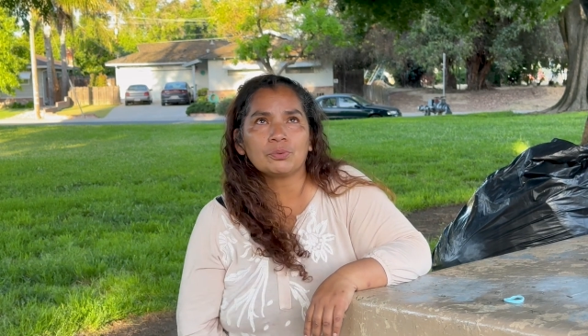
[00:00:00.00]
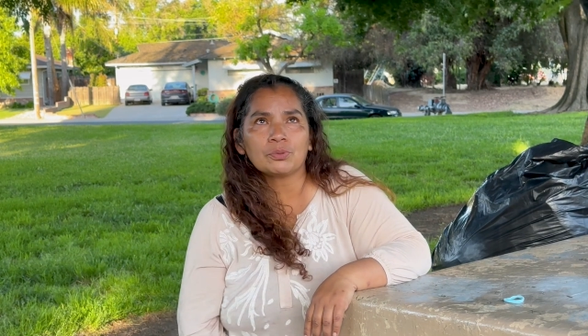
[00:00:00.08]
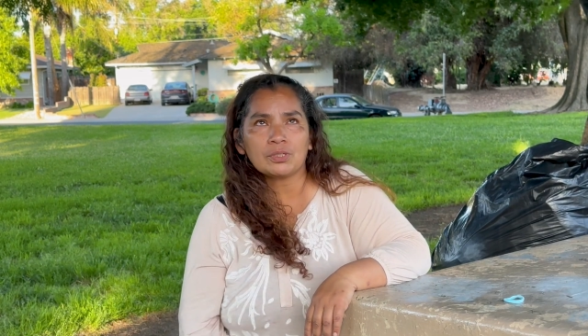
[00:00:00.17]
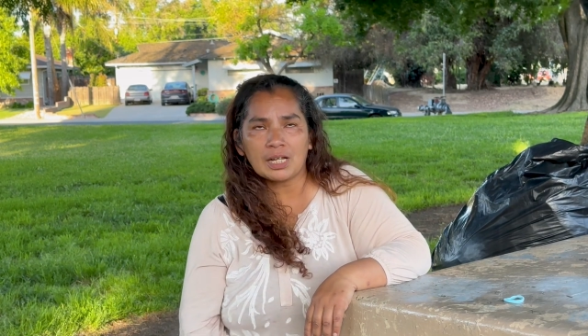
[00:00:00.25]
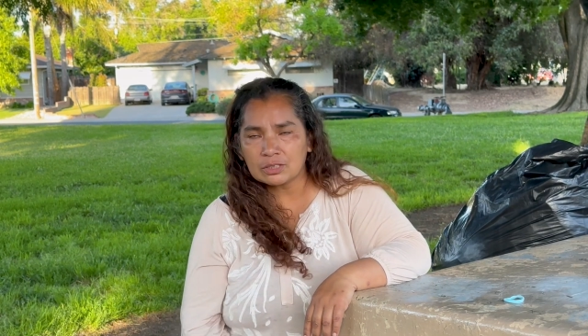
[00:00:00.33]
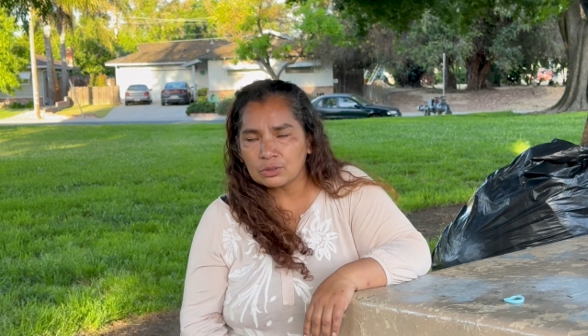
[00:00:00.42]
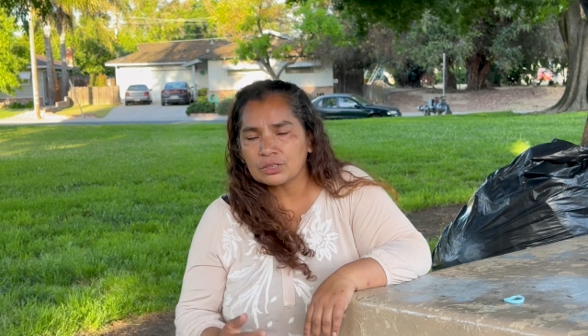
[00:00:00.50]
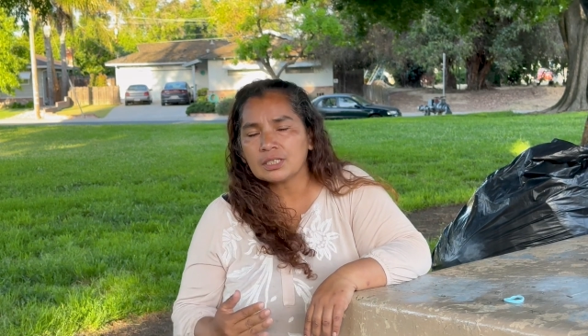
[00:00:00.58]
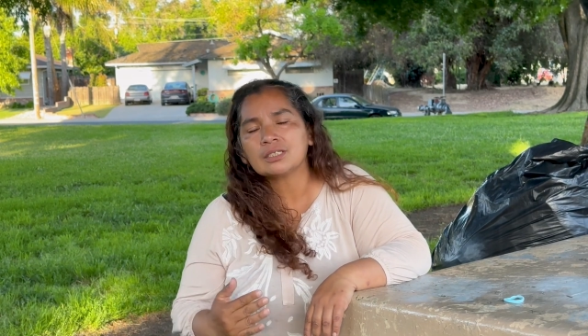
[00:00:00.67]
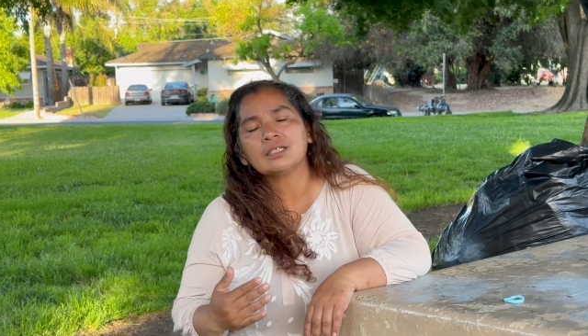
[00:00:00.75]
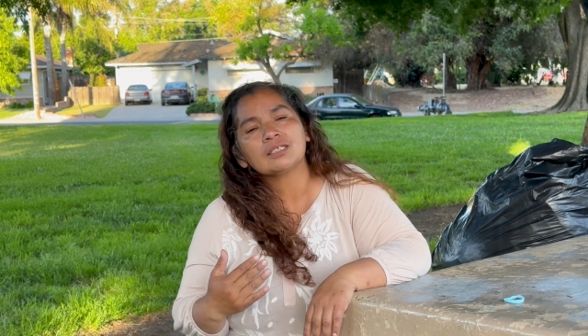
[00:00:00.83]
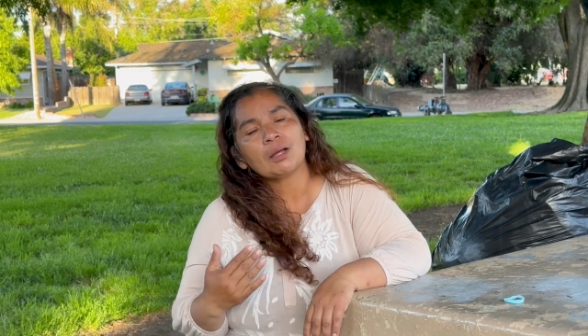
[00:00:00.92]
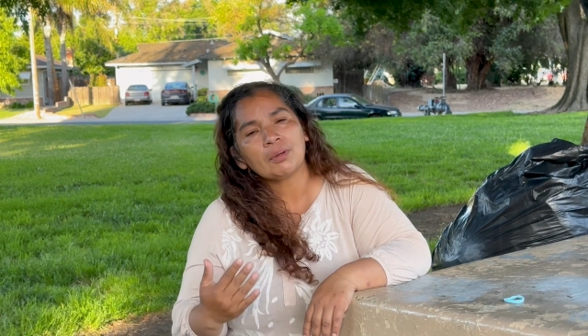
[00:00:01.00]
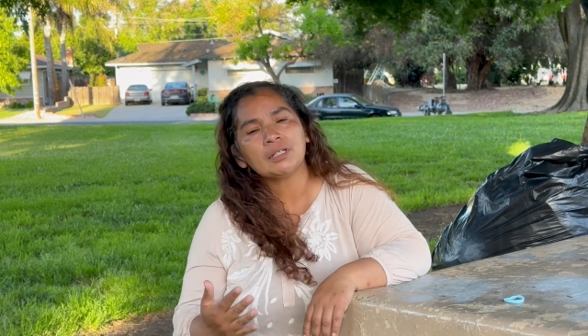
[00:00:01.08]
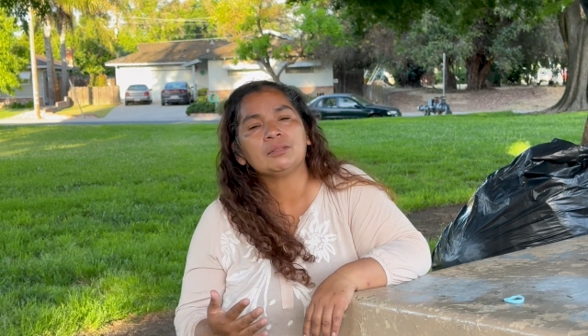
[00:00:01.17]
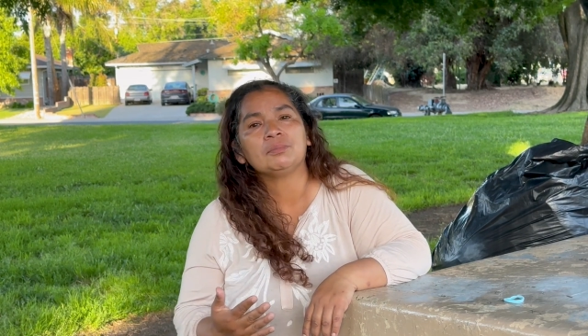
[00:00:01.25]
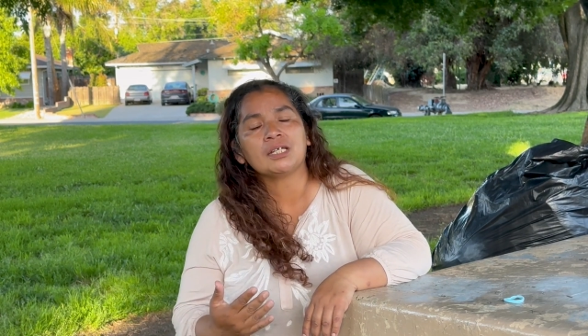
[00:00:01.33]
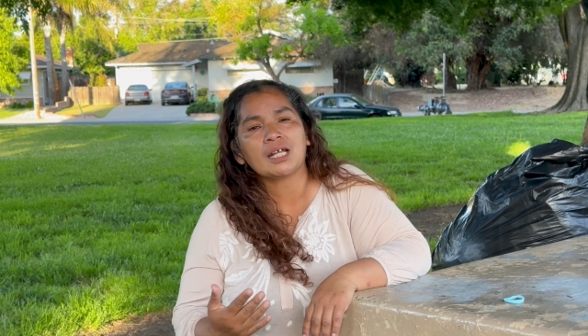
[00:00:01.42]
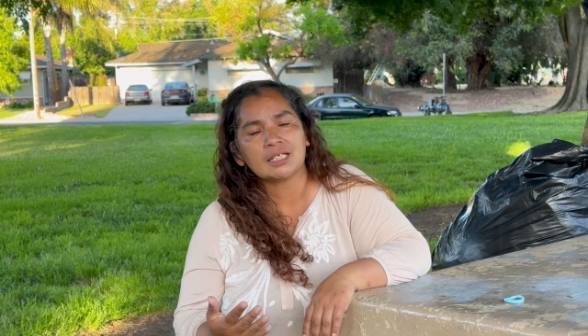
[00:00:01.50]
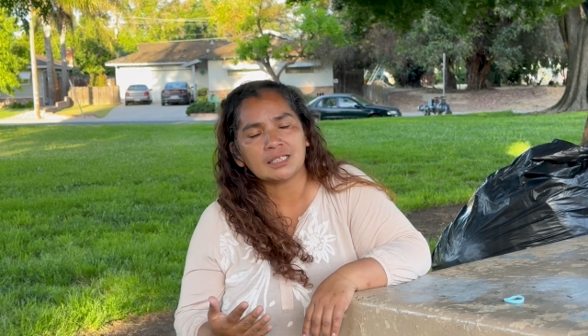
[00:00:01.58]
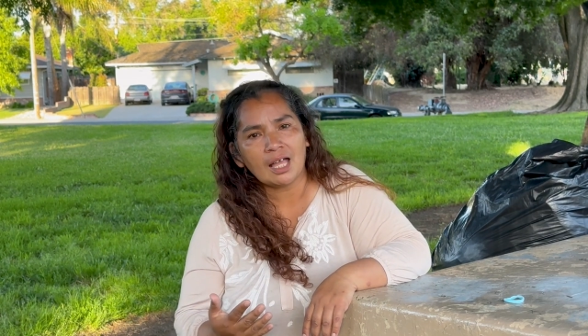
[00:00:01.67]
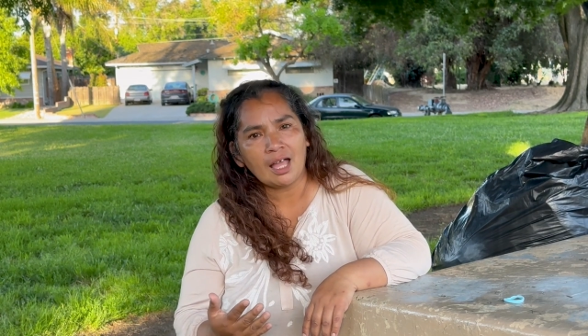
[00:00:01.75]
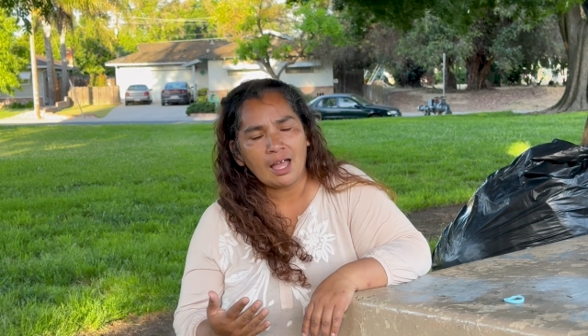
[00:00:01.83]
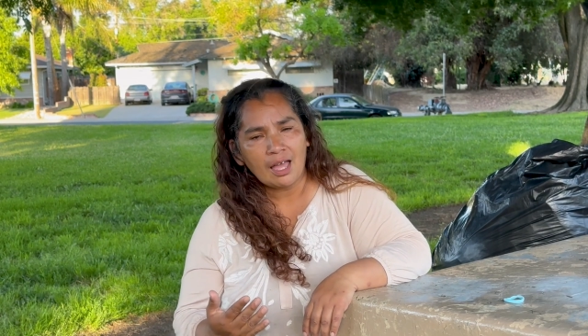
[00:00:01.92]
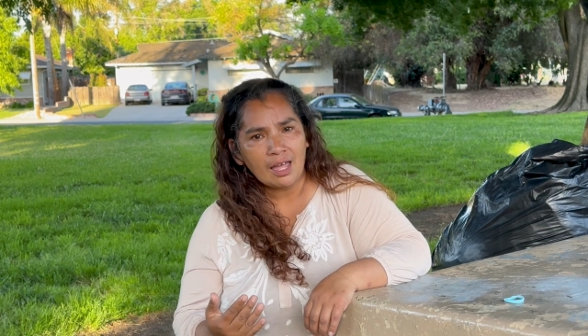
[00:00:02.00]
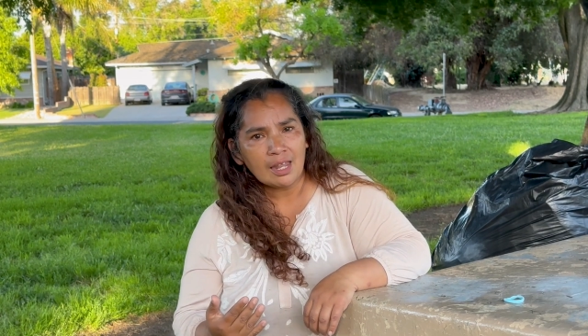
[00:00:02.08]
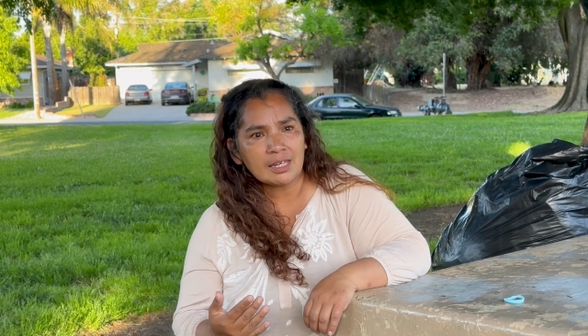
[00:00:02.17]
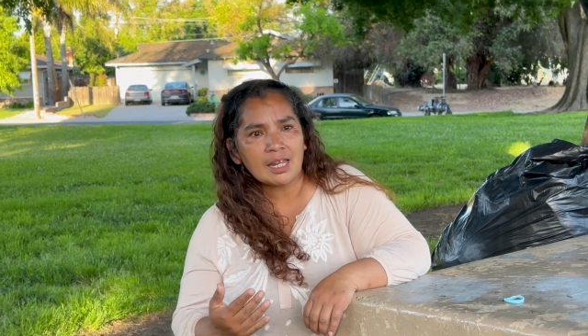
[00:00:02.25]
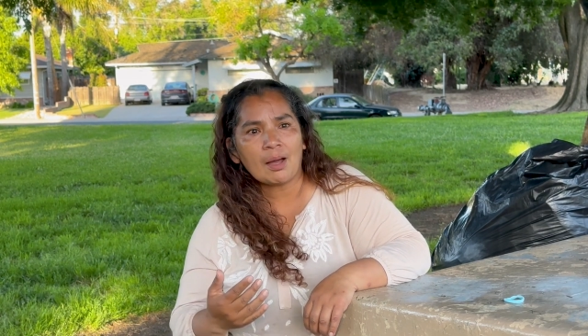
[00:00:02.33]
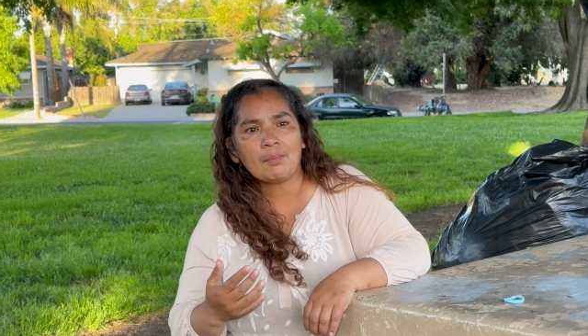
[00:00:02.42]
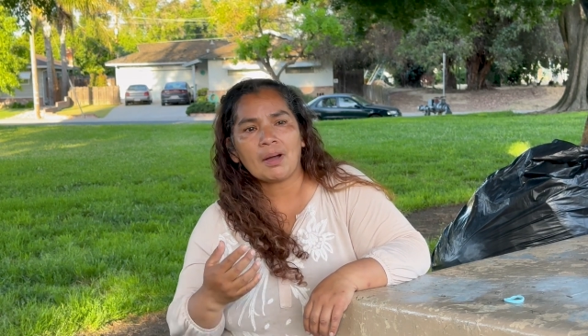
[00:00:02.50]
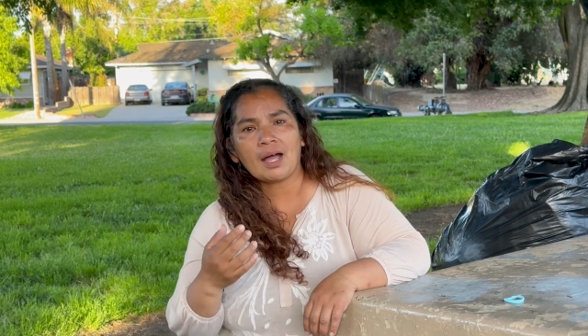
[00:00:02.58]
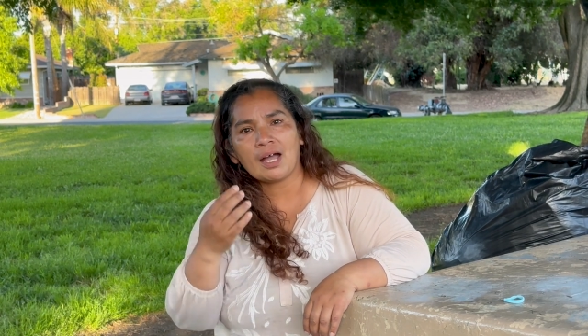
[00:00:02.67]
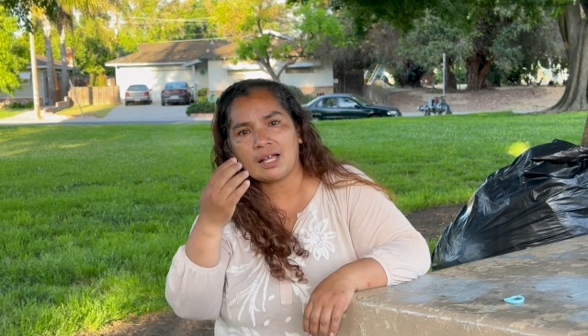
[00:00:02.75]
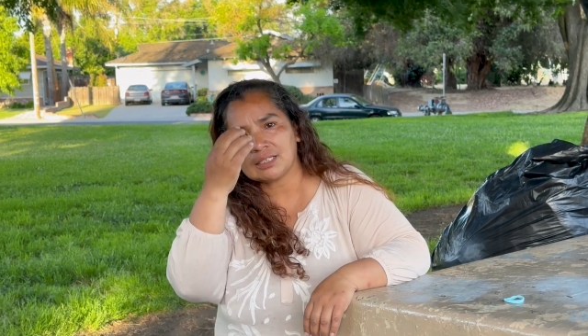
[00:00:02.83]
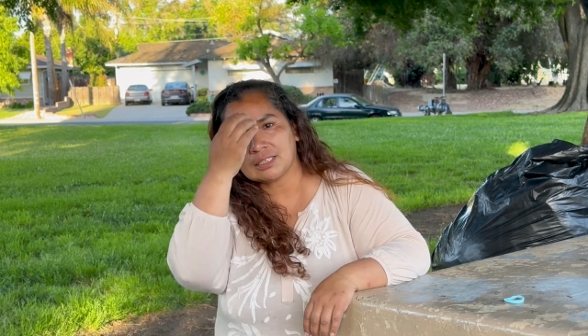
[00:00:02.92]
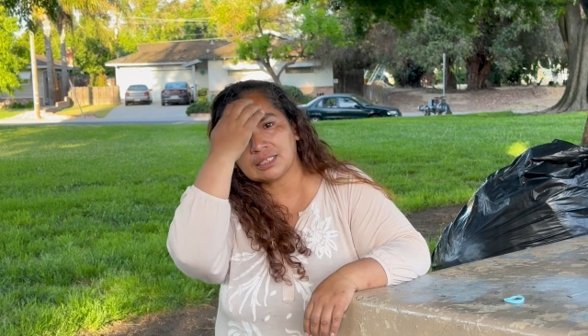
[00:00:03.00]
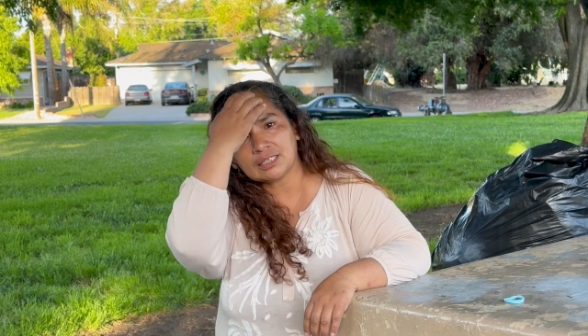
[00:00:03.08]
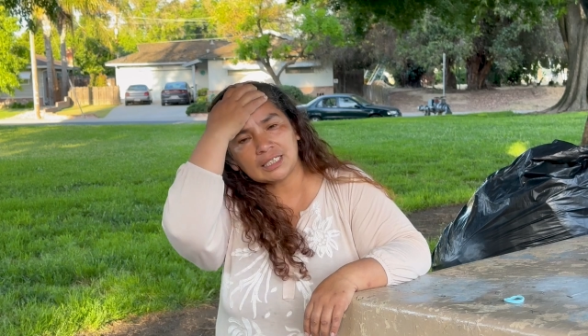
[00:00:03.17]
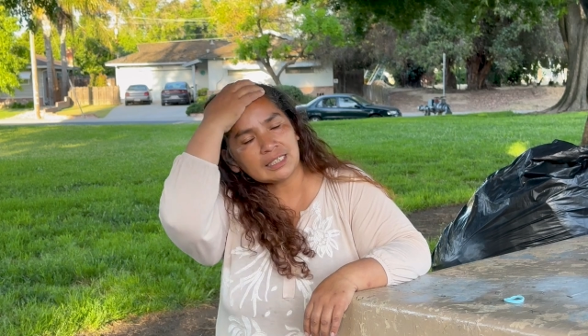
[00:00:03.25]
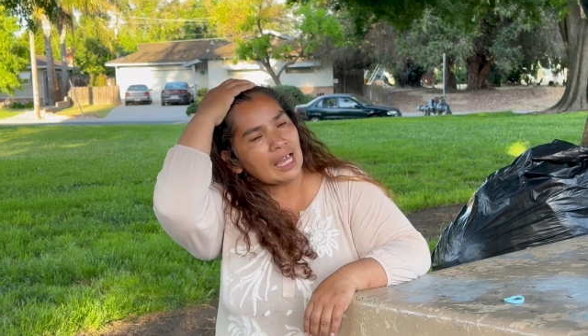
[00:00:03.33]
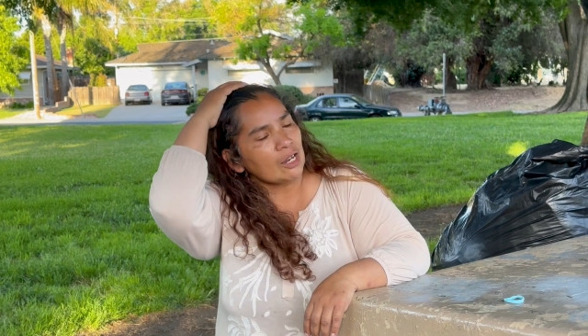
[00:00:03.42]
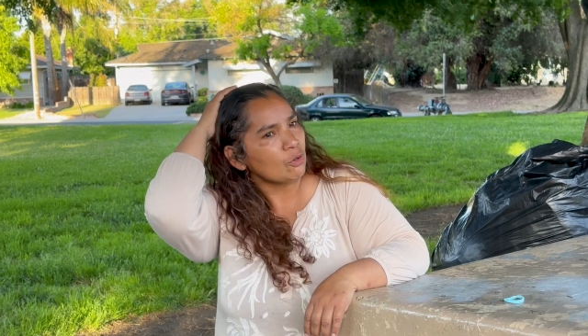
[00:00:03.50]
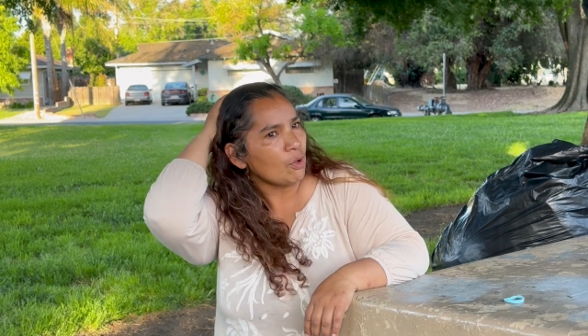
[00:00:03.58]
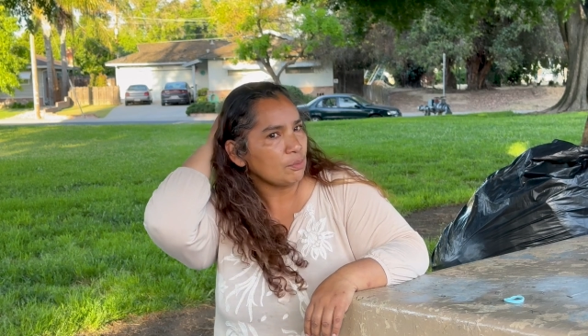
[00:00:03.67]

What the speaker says: And after those 3 days, she made me collect my belongings,